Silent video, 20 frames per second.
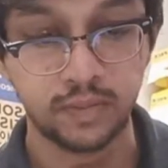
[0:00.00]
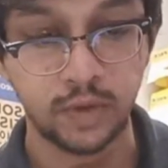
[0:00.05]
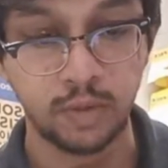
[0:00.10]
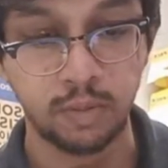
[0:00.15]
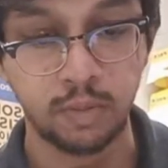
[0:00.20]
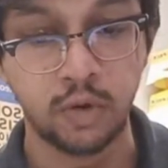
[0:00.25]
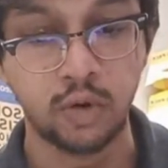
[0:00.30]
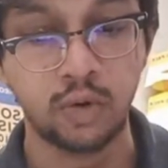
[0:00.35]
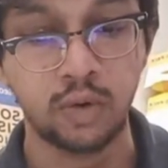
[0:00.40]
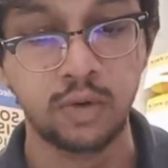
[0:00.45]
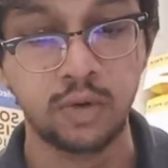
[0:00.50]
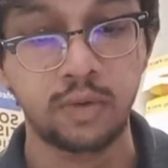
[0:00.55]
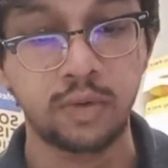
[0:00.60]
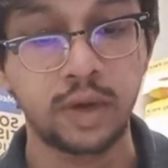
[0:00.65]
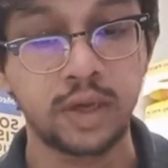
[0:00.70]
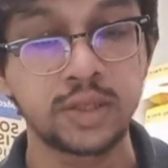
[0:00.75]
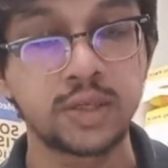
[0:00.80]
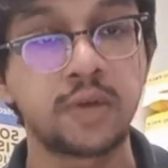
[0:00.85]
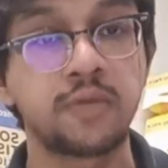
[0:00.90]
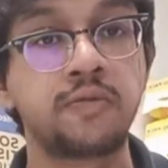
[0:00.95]
more,
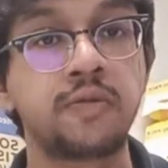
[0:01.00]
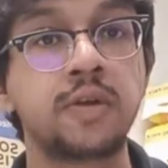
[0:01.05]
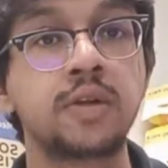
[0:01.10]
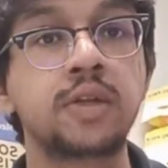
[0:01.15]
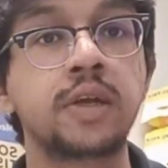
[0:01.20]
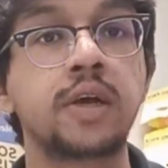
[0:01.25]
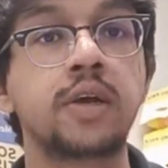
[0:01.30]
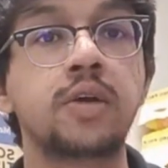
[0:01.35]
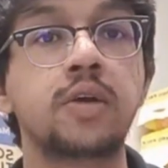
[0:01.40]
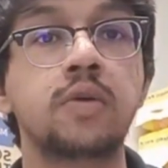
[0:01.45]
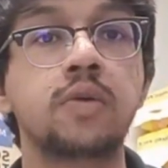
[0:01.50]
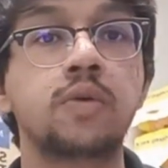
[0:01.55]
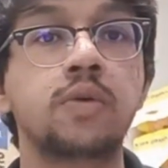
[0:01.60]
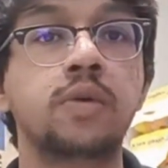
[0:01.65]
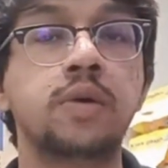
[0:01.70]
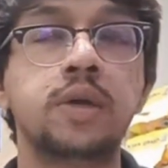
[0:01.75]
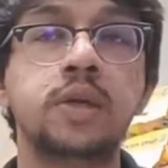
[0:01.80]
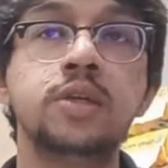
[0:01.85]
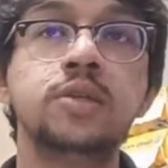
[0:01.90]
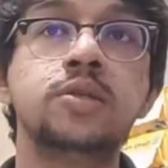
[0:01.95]
as I feel that
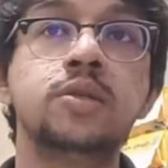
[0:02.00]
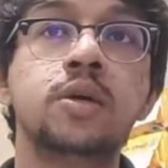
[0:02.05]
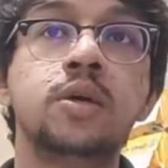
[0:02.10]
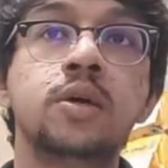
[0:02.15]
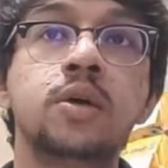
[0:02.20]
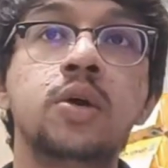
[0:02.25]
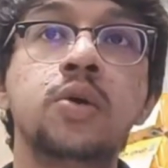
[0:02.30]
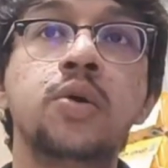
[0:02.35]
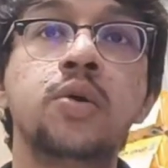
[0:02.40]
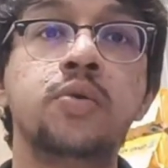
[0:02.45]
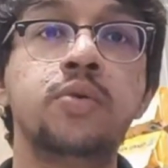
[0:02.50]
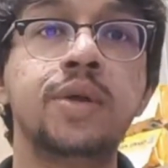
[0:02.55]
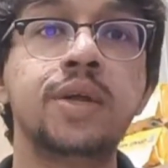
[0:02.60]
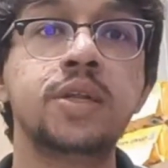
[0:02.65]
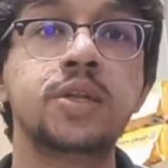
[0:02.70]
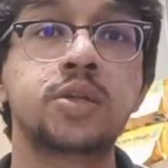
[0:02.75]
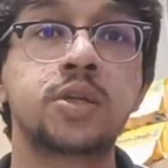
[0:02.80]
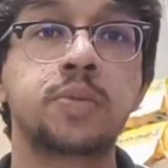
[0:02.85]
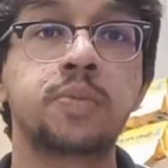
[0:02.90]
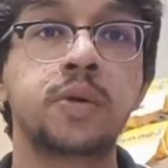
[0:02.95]
it is a
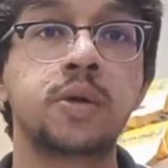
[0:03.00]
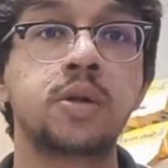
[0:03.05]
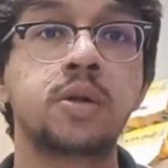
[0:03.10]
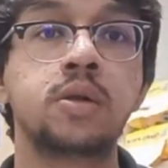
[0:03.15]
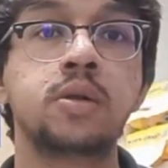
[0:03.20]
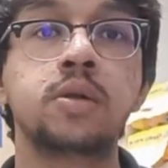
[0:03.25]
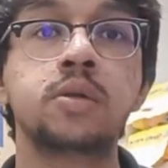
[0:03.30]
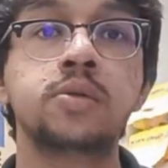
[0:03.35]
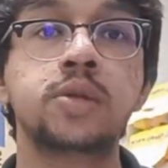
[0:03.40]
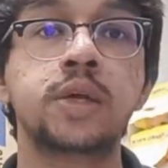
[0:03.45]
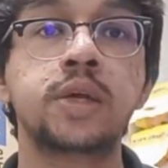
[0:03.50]
relatable